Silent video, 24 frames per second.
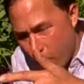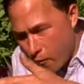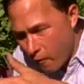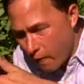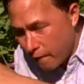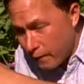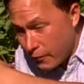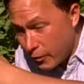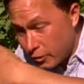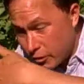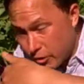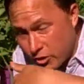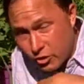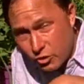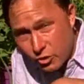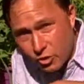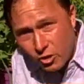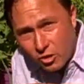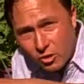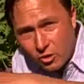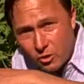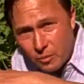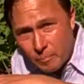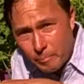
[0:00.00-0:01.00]
4-foot
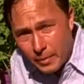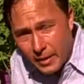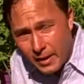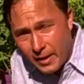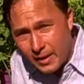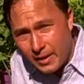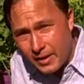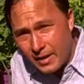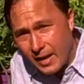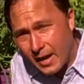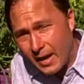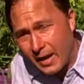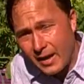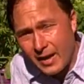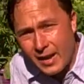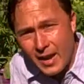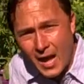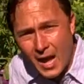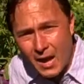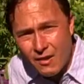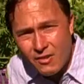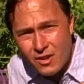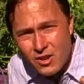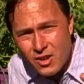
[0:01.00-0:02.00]
circular bed, I
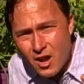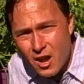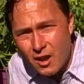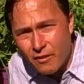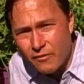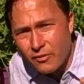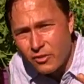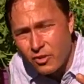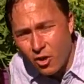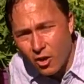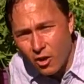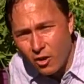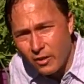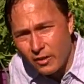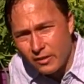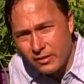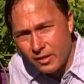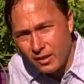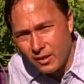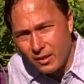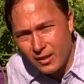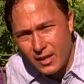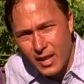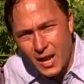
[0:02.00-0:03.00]
could have enough
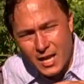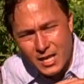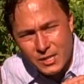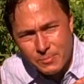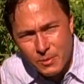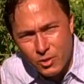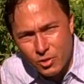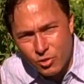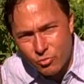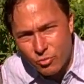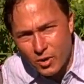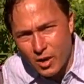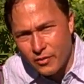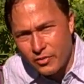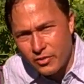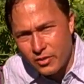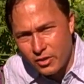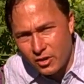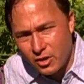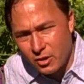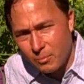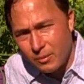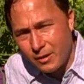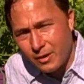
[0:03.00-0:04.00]
garlic to last me
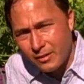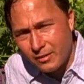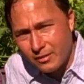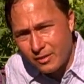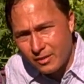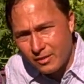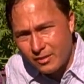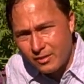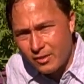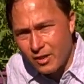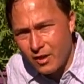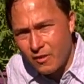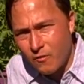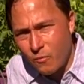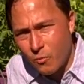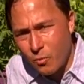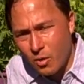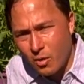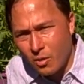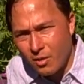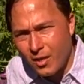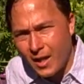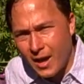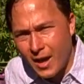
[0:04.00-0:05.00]
throughout the year, because this stuff
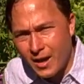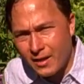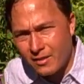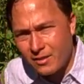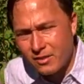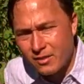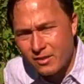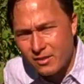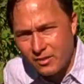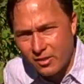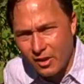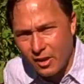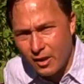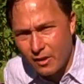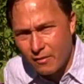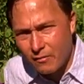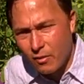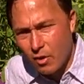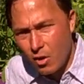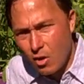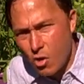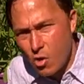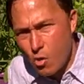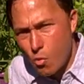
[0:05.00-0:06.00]
will last and
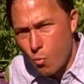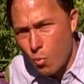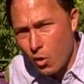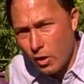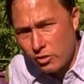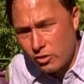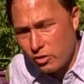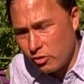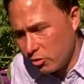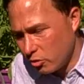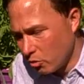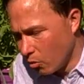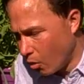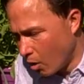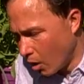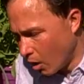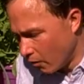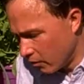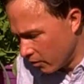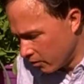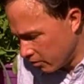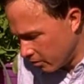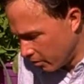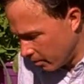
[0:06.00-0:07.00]
save once you do
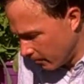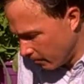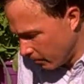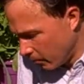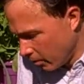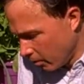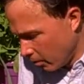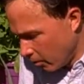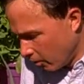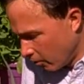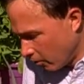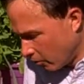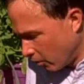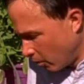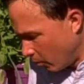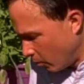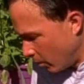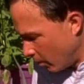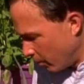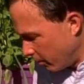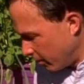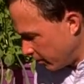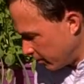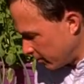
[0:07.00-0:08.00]
harvest it.
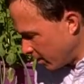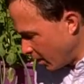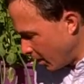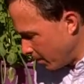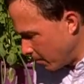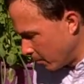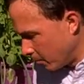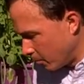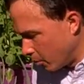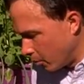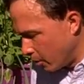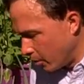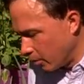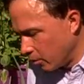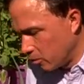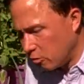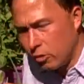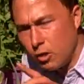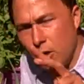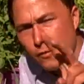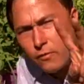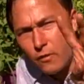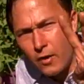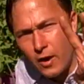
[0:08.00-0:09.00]
So this time I'm growing
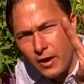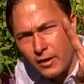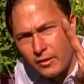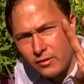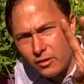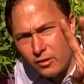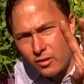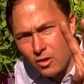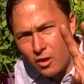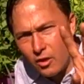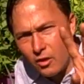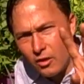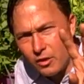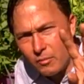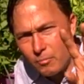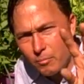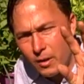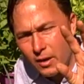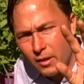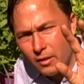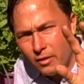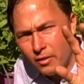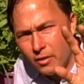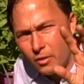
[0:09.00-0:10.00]
2 varieties of garlic,
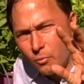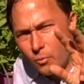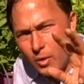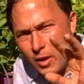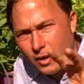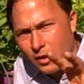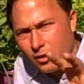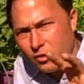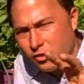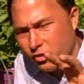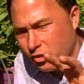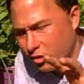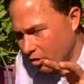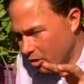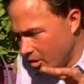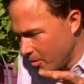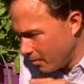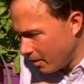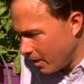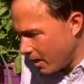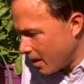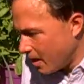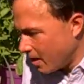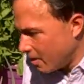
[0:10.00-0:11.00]
mainly the red and
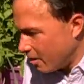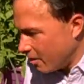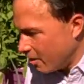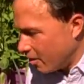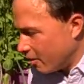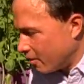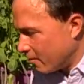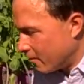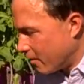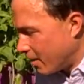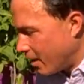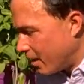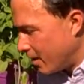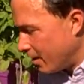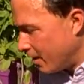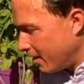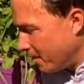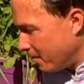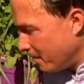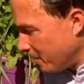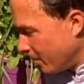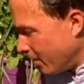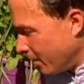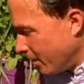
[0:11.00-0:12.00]
chilium, and another
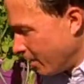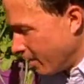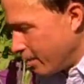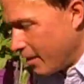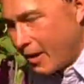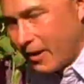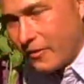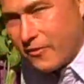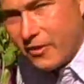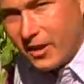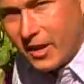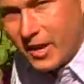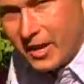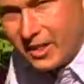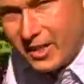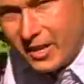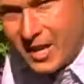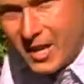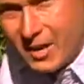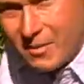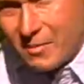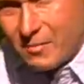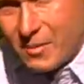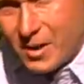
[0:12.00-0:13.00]
variety that I forgot
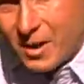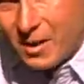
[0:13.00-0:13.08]
the name